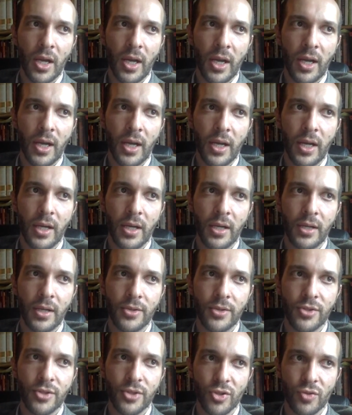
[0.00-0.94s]
uh,
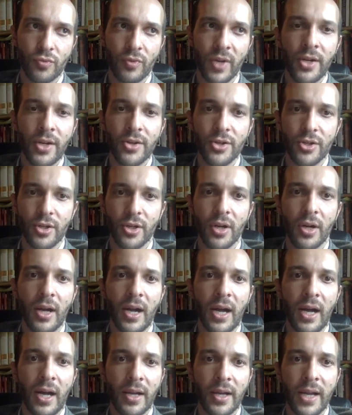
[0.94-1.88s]
surrender
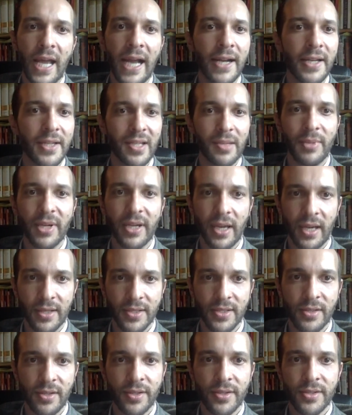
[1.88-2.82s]
on academic
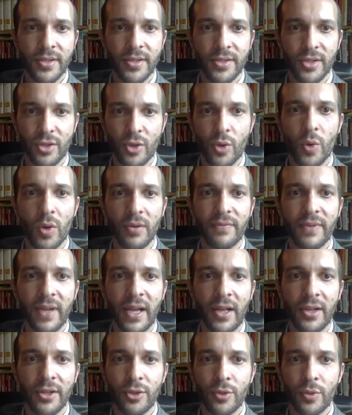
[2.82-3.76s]
excellence as a core
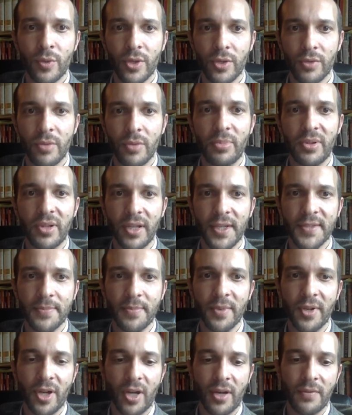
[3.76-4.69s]
value and a
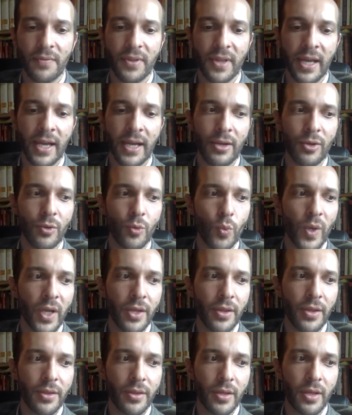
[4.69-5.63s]
replacement of that
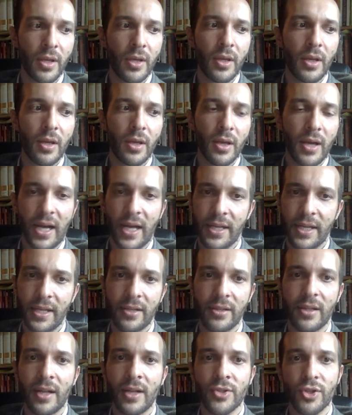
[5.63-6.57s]
with
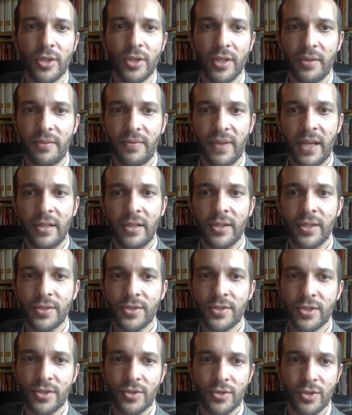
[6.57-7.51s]
ideologically
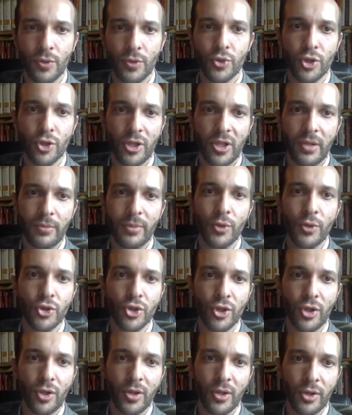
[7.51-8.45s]
valenced social and
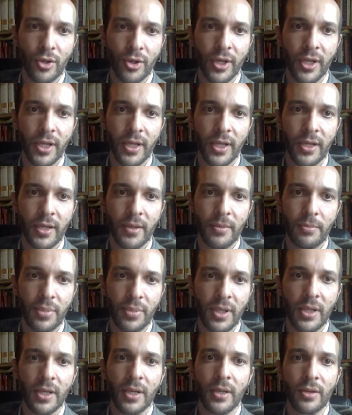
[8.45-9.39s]
emotional learning
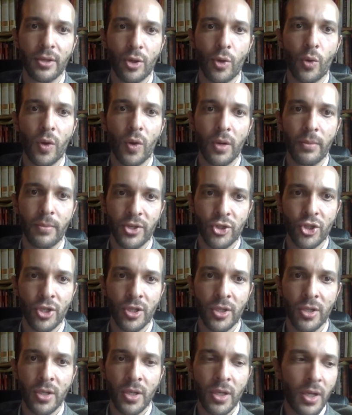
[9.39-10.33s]
being the core
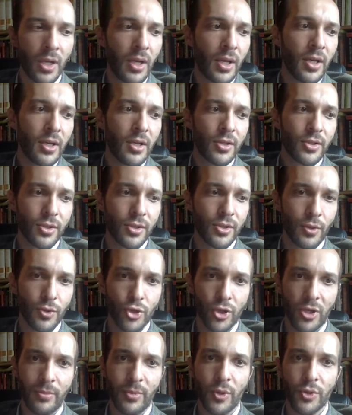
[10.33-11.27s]
mission.
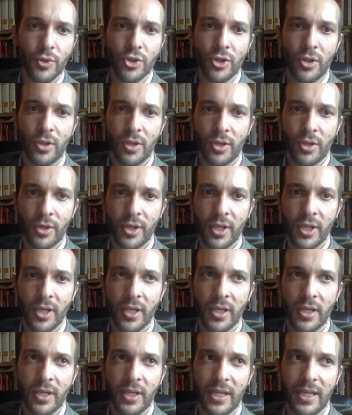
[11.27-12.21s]
Social and emotional
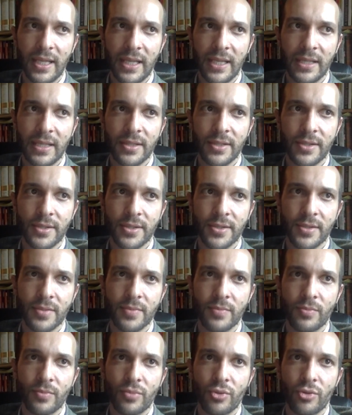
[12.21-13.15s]
learning
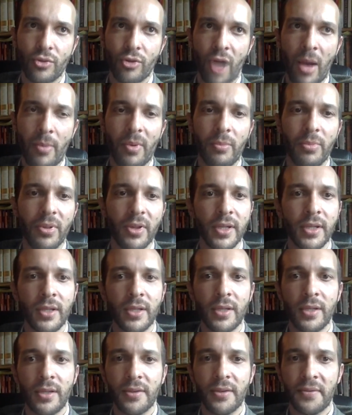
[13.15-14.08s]
is
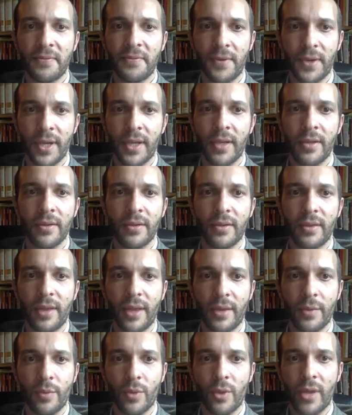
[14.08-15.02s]
probably the fight
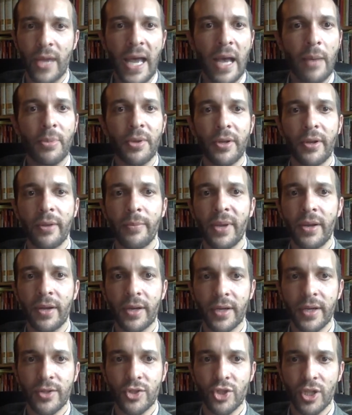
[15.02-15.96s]
that will happen in
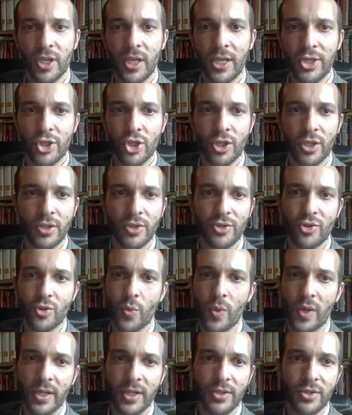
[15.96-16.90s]
American education in
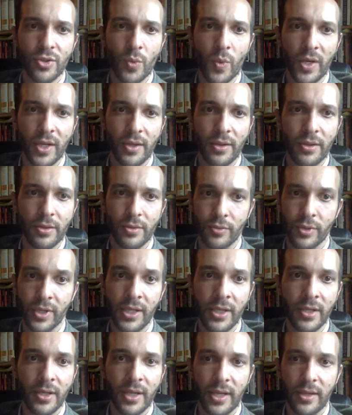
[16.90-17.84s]

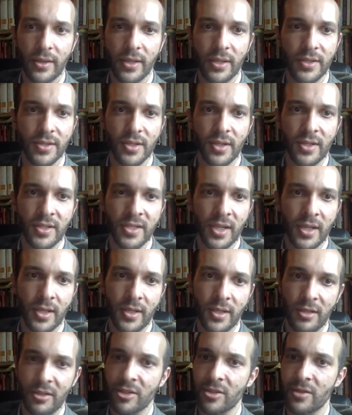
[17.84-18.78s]
2023. I think it's going to take
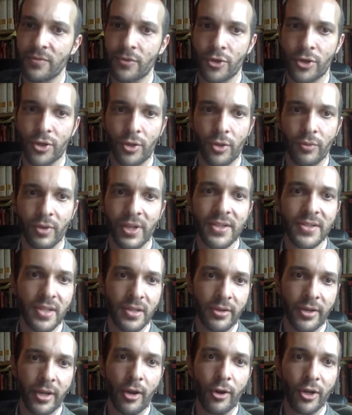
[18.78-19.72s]
a year of critical race
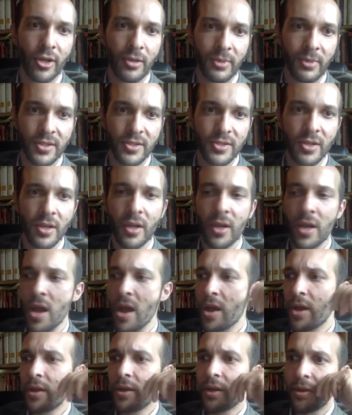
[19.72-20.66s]
theory arguments
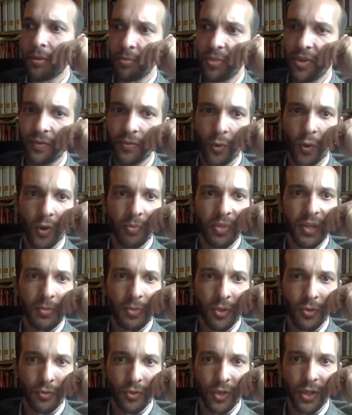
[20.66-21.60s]
before
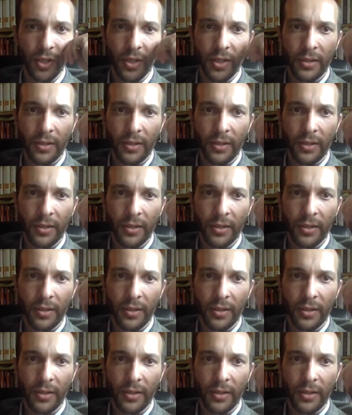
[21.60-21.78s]
people